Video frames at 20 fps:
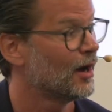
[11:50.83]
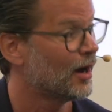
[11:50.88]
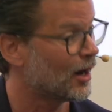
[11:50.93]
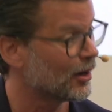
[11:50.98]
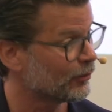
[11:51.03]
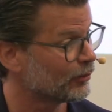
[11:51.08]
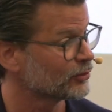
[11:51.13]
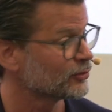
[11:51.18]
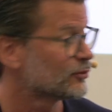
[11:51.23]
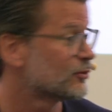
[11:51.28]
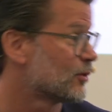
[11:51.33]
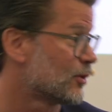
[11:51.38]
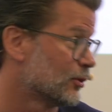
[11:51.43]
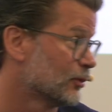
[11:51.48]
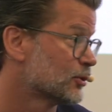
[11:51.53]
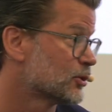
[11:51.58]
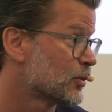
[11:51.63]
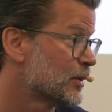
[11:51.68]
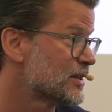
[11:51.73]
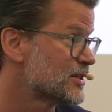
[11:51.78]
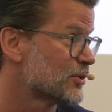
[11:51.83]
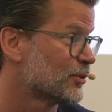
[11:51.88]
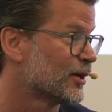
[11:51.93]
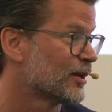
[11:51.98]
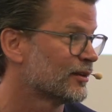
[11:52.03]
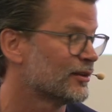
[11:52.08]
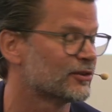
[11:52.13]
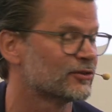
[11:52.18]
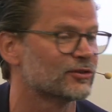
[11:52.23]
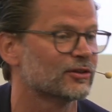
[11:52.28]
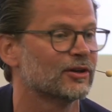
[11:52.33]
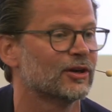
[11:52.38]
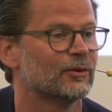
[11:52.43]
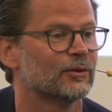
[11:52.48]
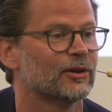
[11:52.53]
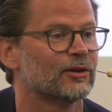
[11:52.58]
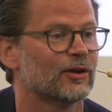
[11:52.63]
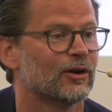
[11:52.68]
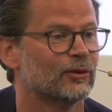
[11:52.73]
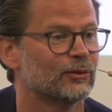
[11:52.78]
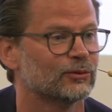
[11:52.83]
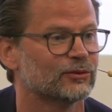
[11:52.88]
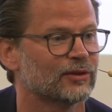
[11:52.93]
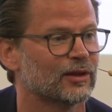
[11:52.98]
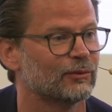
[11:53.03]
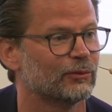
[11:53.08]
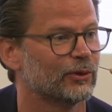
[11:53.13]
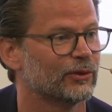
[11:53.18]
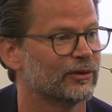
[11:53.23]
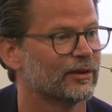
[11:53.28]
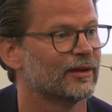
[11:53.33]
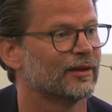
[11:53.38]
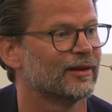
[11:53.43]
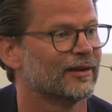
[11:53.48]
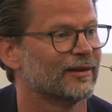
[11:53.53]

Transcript: I was told 21 years ago that wholesale would